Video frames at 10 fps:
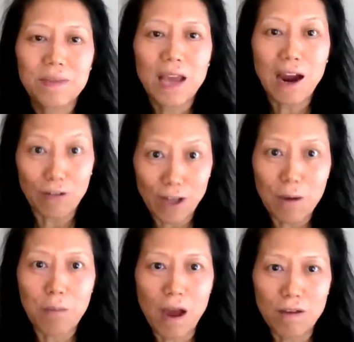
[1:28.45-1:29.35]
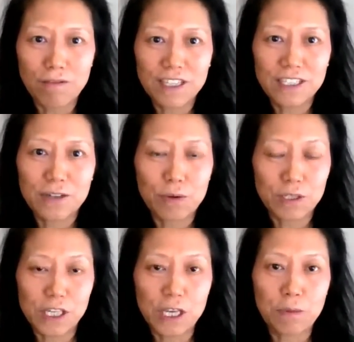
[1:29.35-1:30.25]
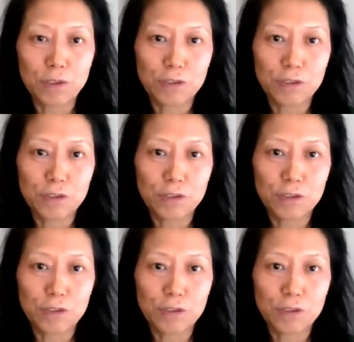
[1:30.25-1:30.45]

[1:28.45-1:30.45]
our nonprofit was able to